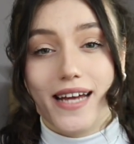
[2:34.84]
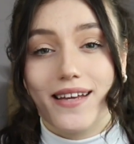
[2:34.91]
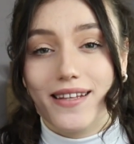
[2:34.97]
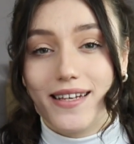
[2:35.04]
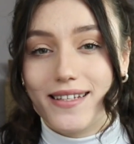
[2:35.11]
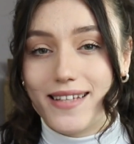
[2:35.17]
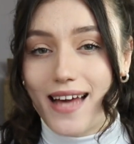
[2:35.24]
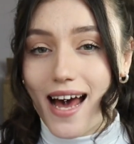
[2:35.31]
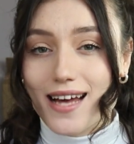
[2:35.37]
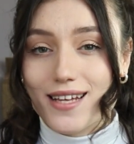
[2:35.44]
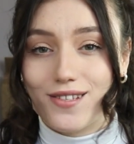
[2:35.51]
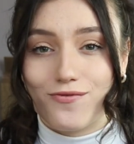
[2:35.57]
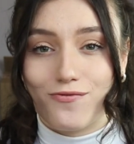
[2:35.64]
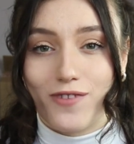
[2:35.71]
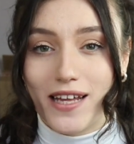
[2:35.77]
take this
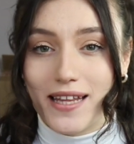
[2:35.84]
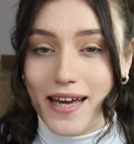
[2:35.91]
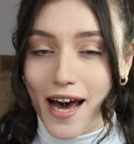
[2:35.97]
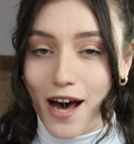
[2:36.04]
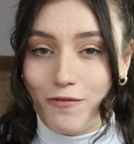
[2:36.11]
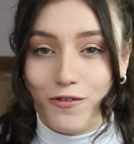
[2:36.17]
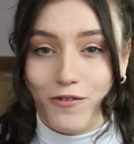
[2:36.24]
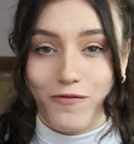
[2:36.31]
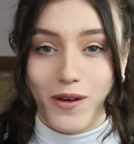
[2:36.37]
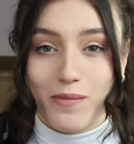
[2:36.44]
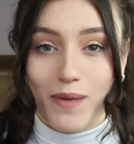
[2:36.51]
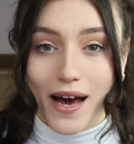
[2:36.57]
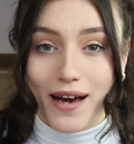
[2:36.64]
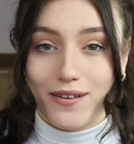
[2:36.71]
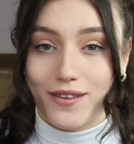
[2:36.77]
as really helpful
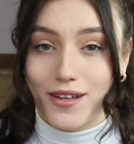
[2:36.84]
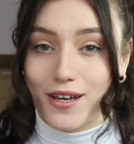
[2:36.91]
feedback